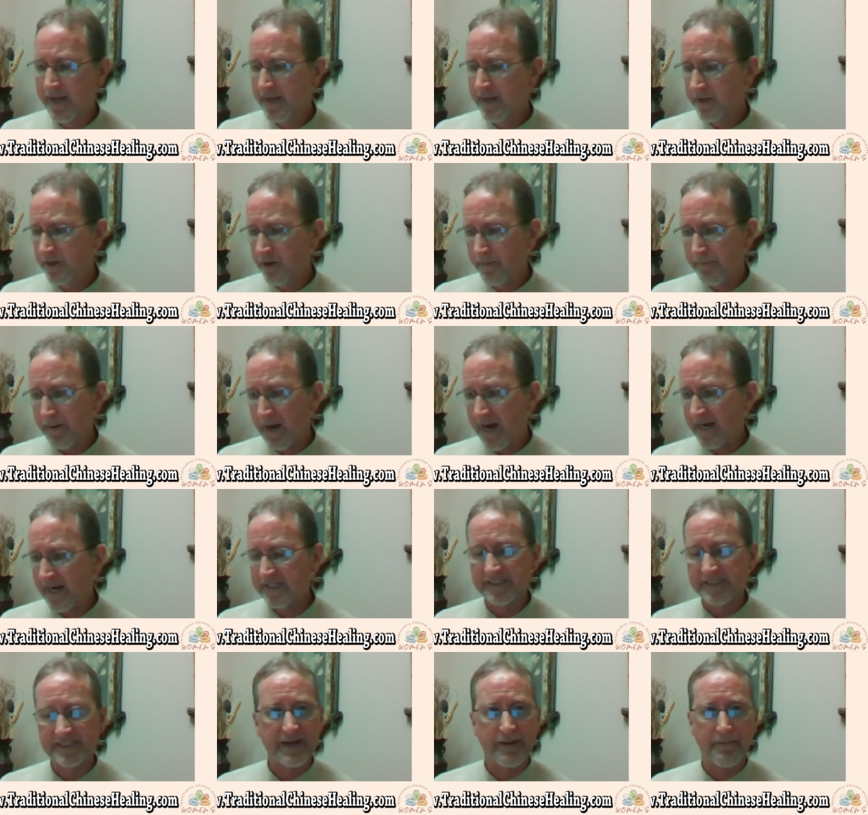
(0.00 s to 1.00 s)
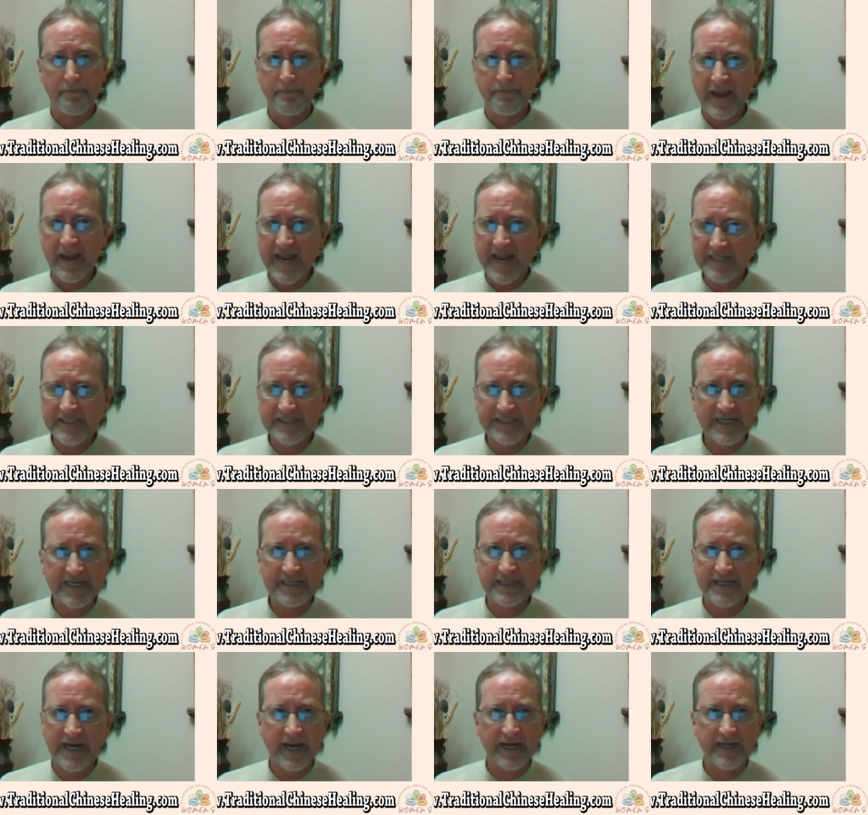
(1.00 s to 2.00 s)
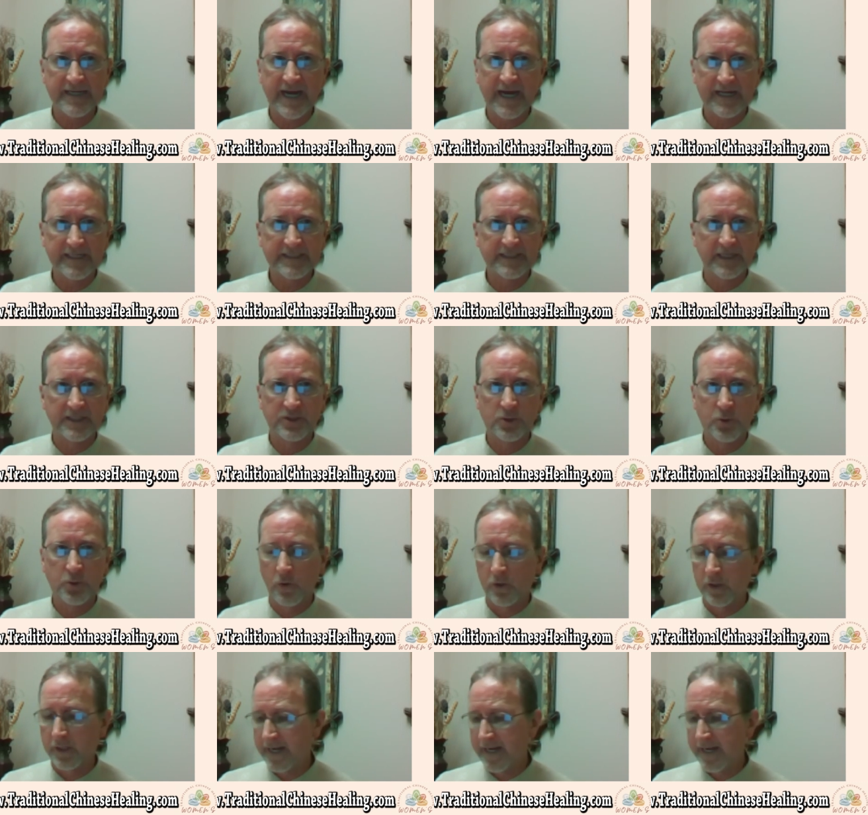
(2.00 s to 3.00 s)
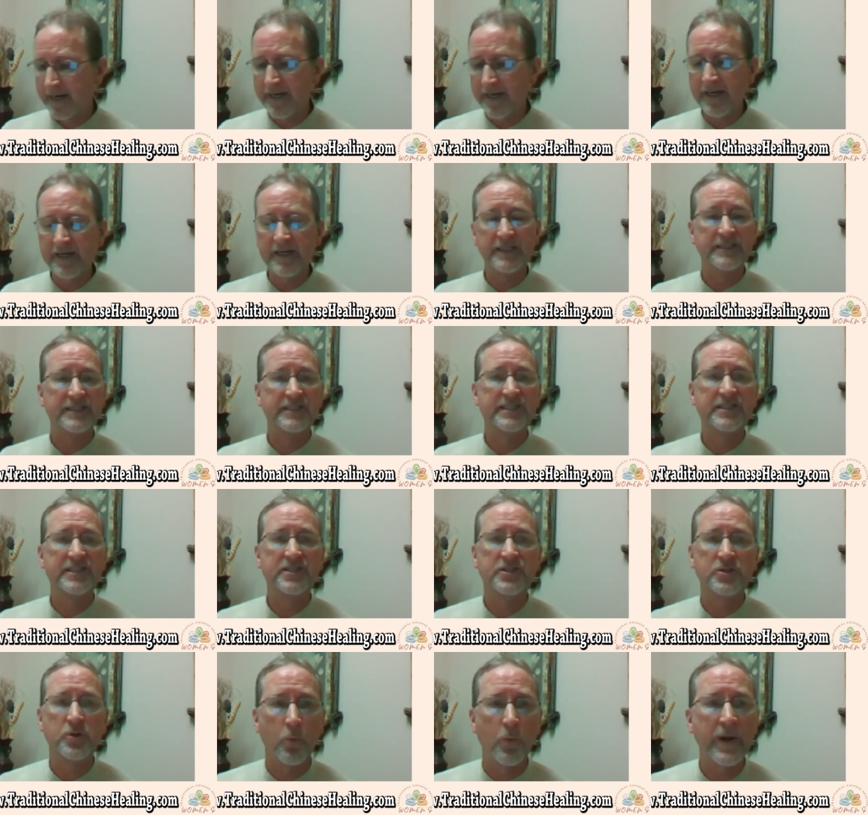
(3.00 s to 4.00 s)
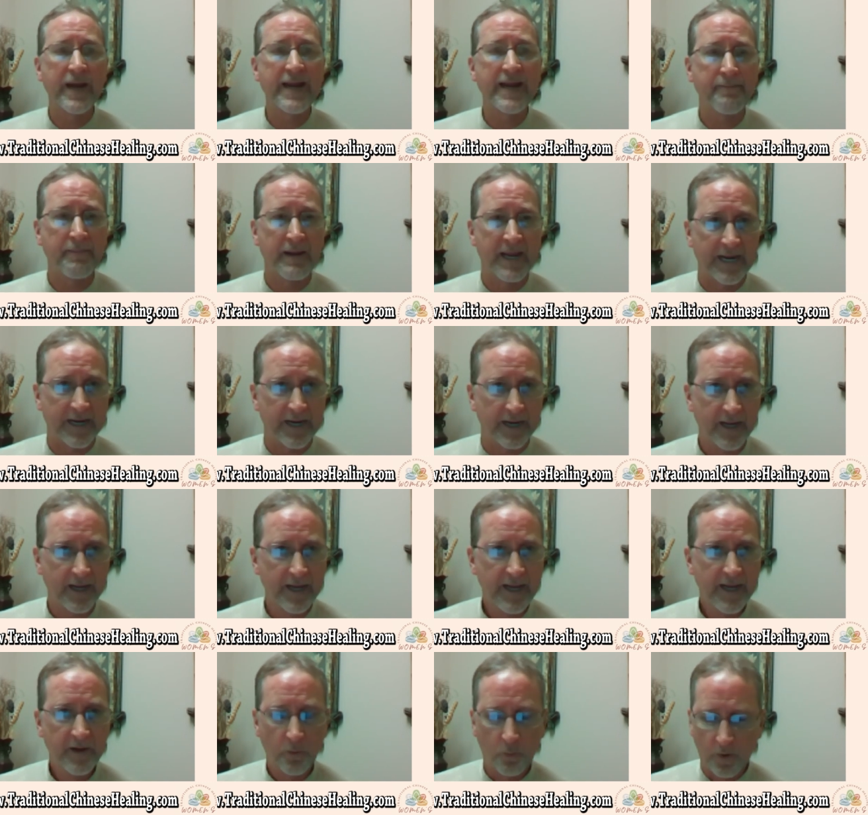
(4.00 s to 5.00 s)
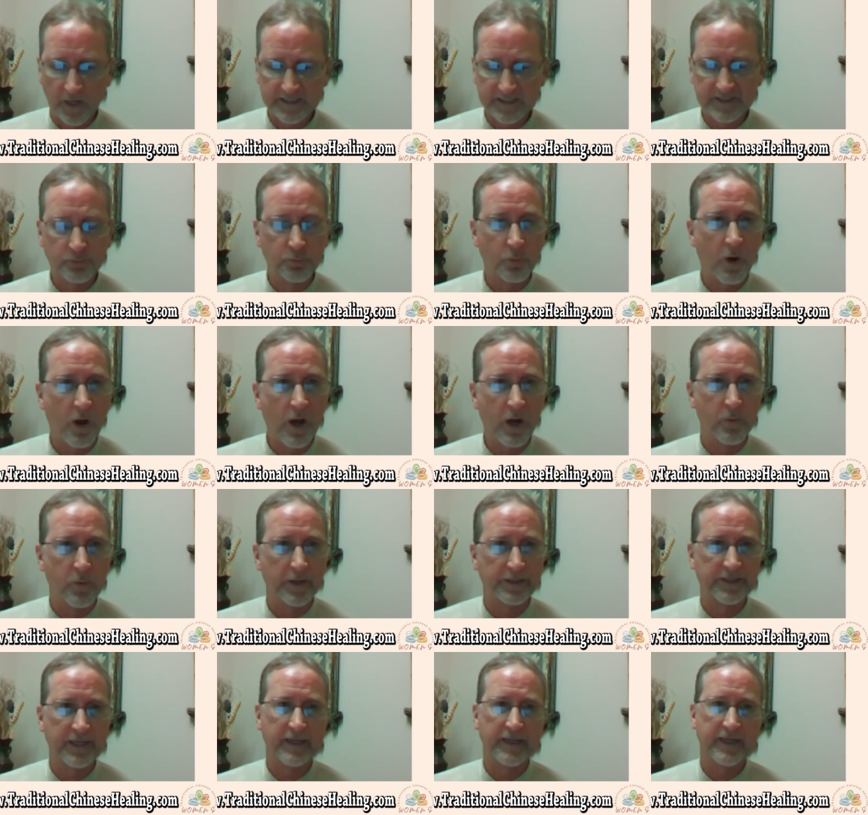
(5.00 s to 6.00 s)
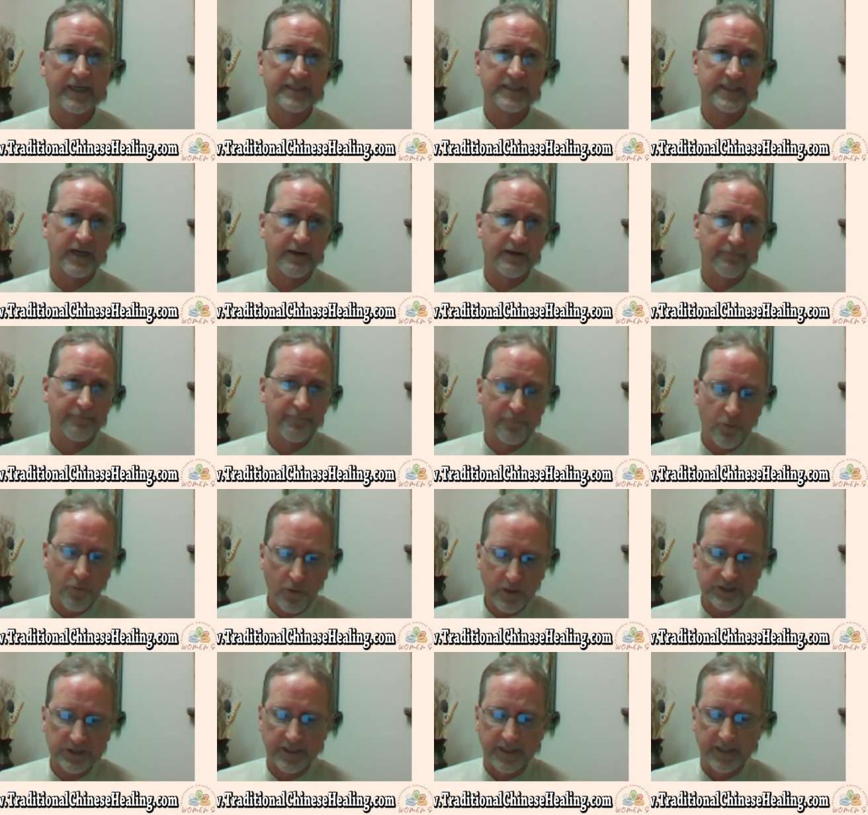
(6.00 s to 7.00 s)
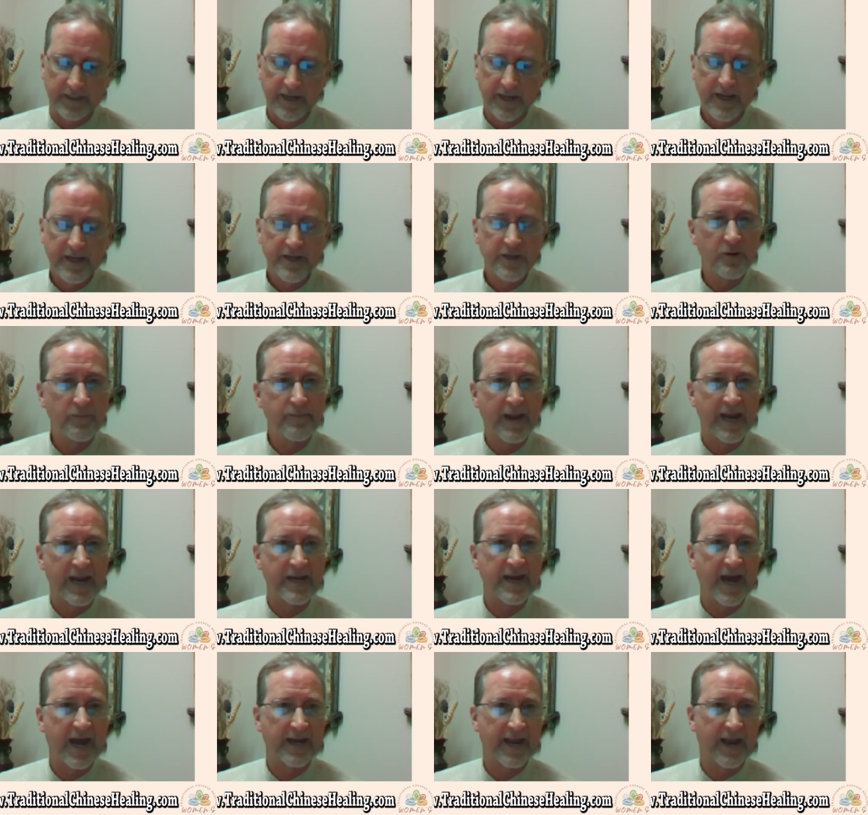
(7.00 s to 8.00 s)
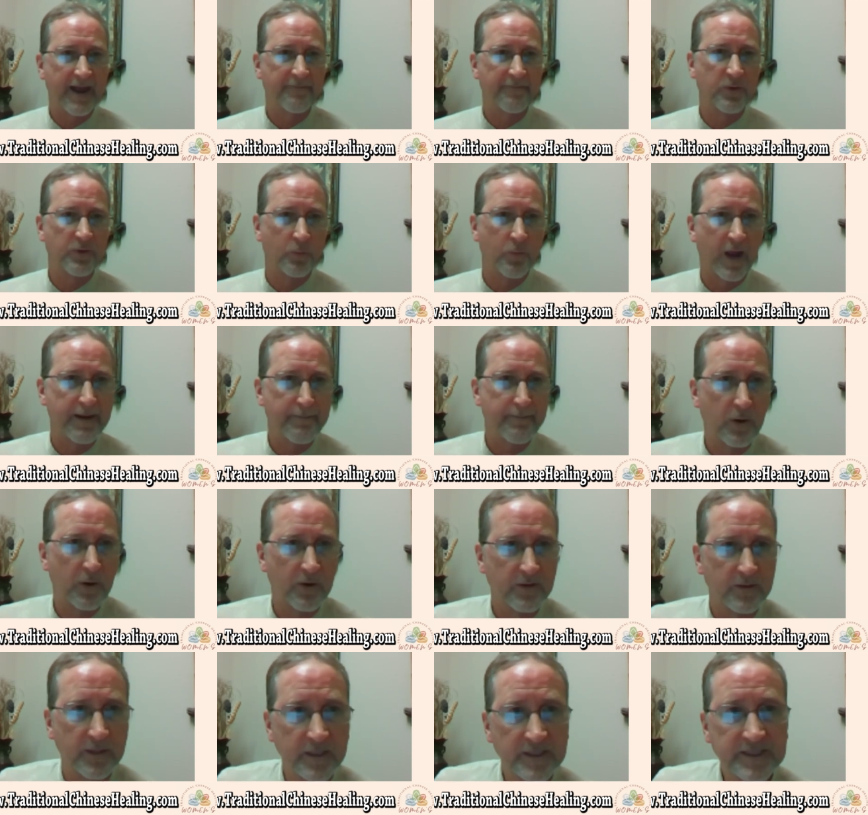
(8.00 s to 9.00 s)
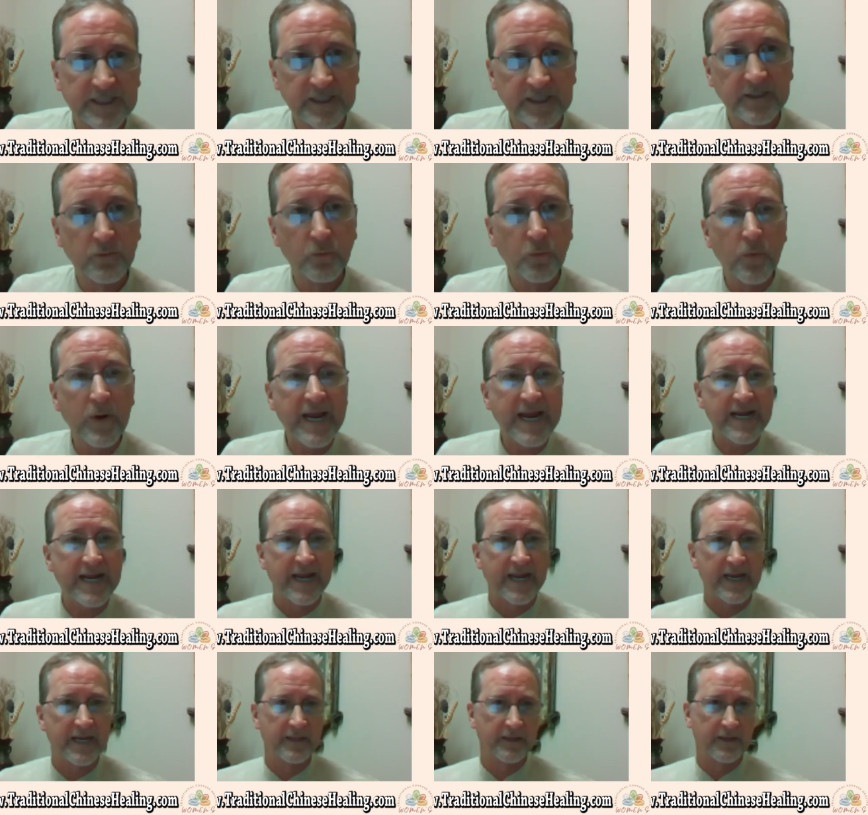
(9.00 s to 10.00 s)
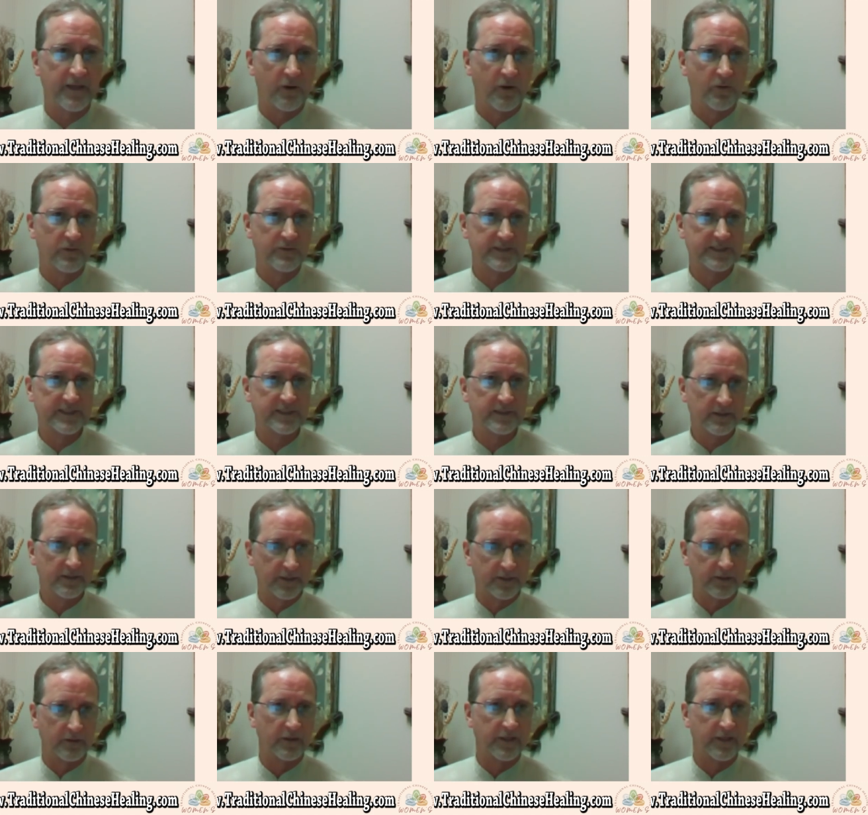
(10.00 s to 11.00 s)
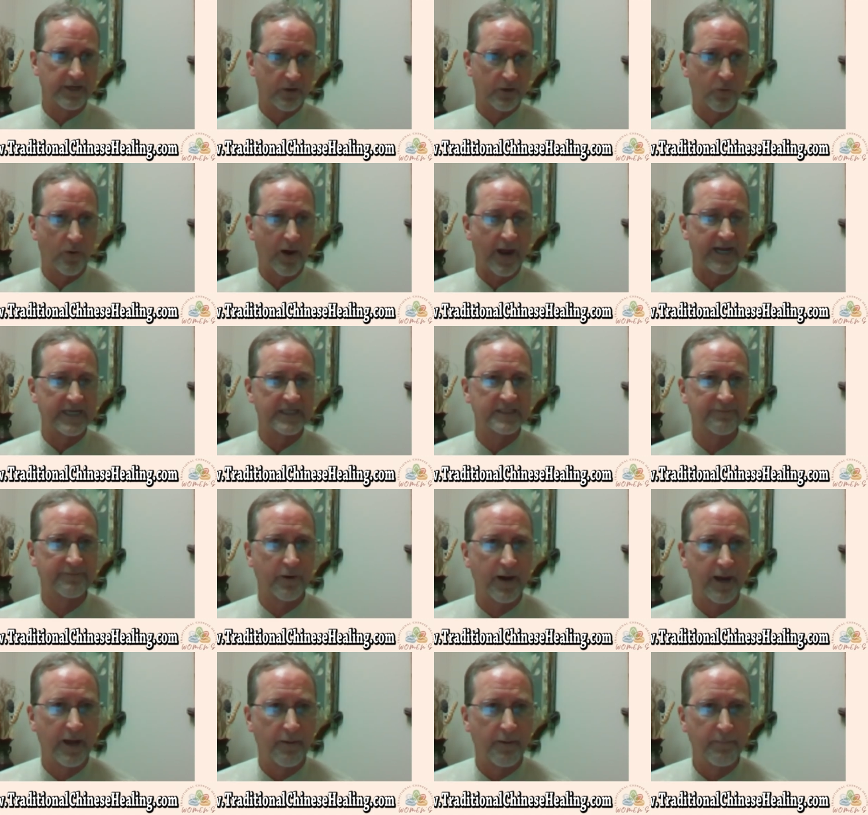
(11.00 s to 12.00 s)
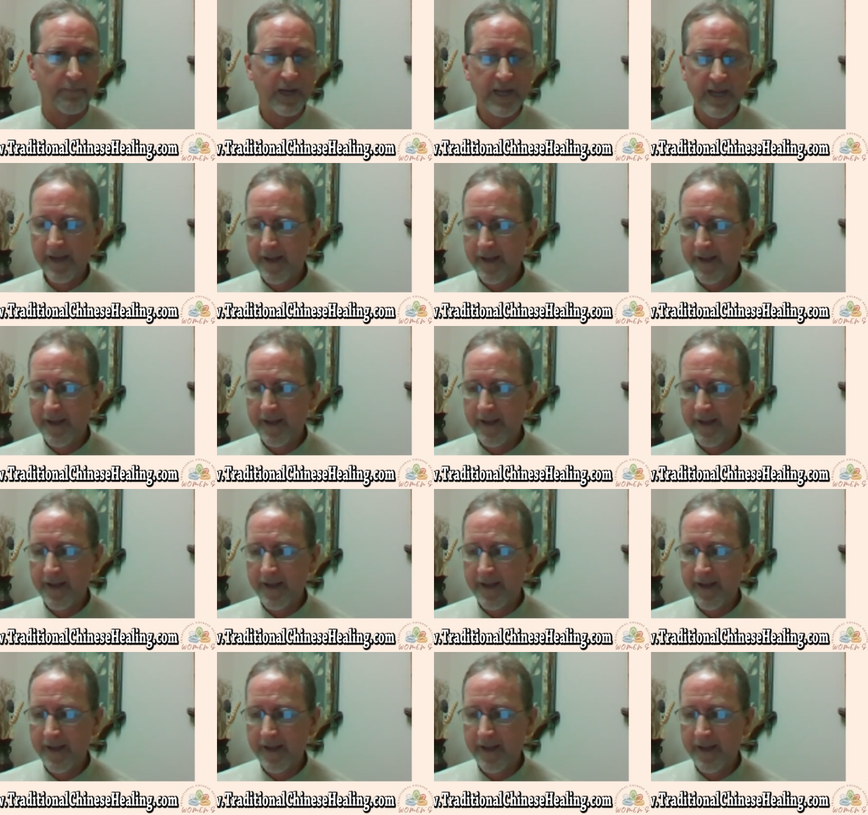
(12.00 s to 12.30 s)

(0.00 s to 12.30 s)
Your body is an amazing diagnostic tool, and it is screaming what's wrong with it. It's unfortunate you may not have the right person reading those literally cries for help.